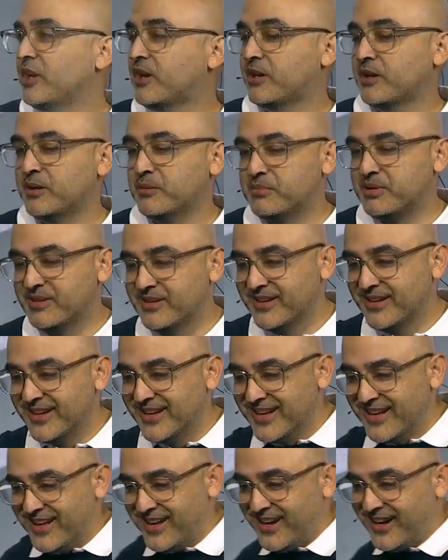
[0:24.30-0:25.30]
Jacob
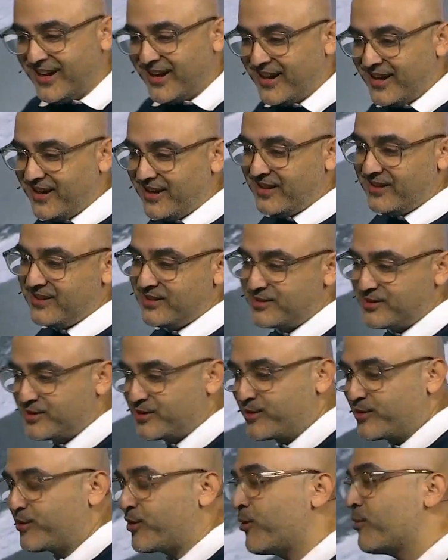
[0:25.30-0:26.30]

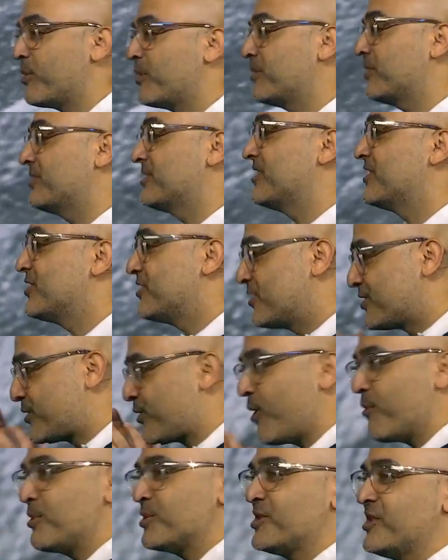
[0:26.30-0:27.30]

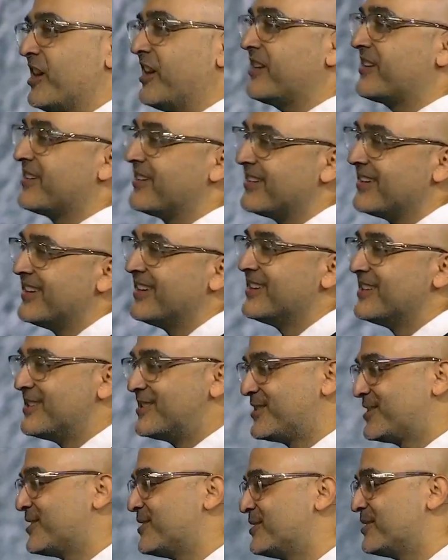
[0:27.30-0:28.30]
Skrobarczyk
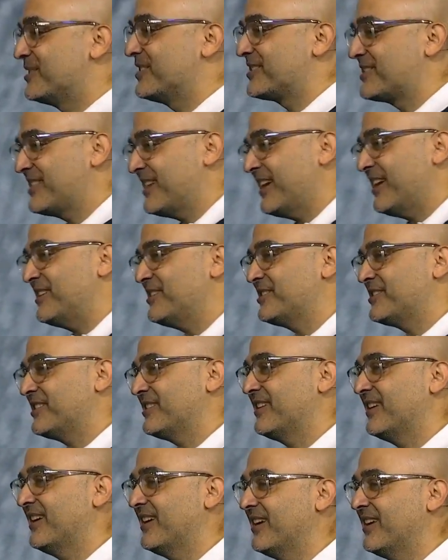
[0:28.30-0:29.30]
to the stage.
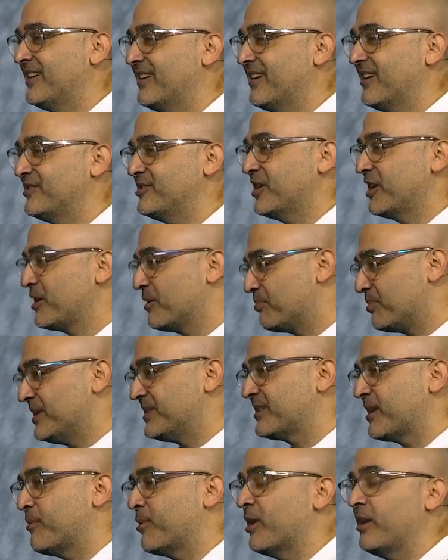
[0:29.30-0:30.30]
And Jacob,
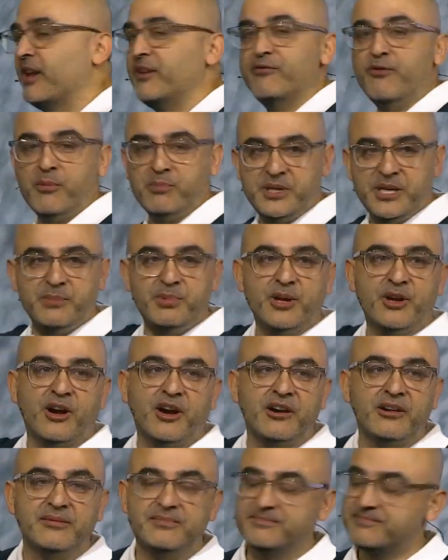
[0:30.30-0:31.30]
please come on in from
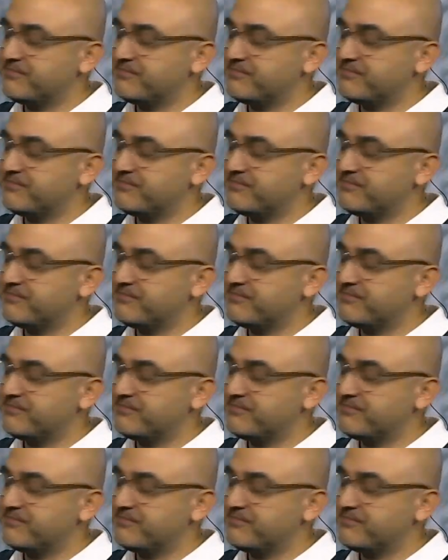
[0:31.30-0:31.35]
DPR.